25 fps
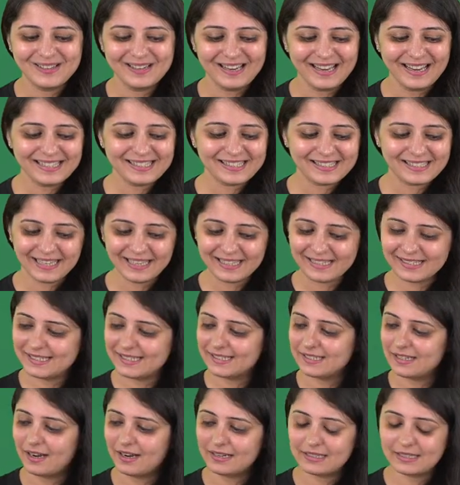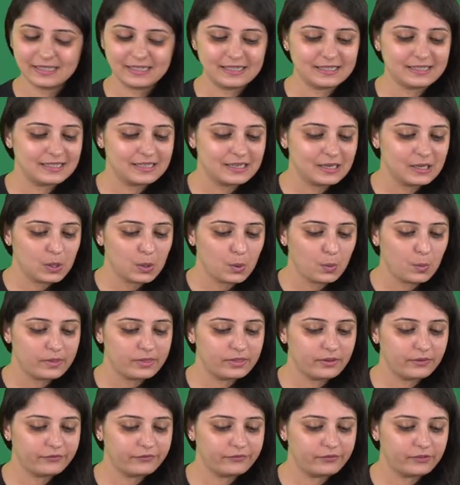let's get started
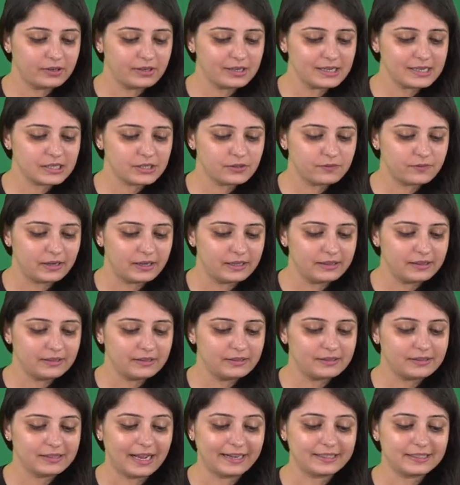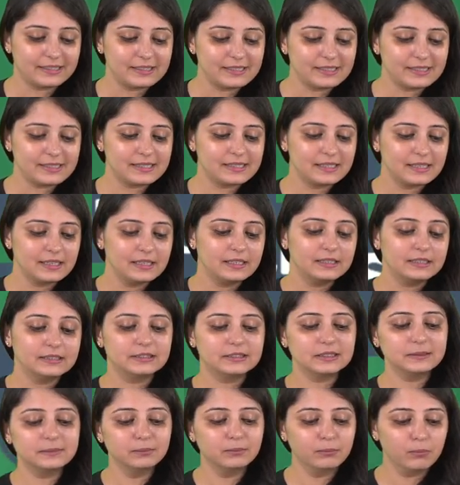with the first one, that is
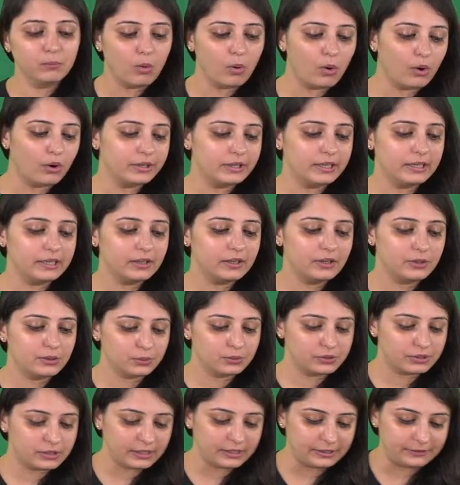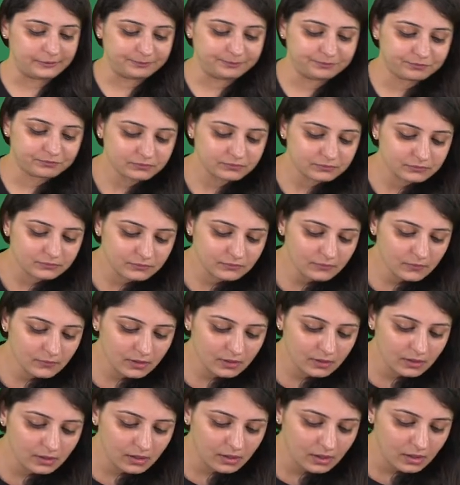the morning routine.
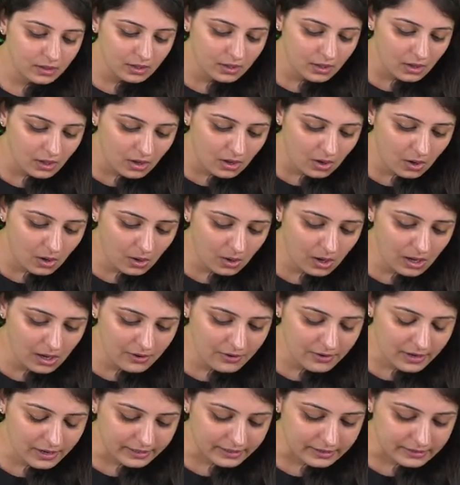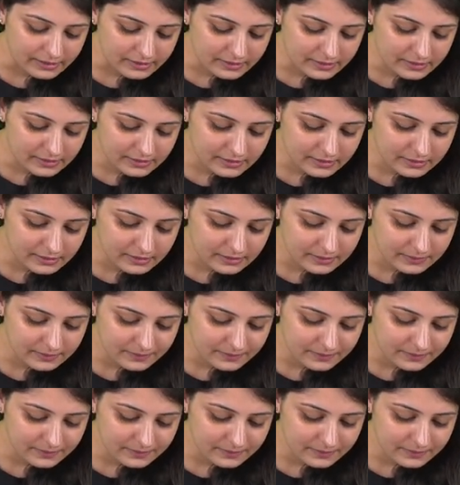All right.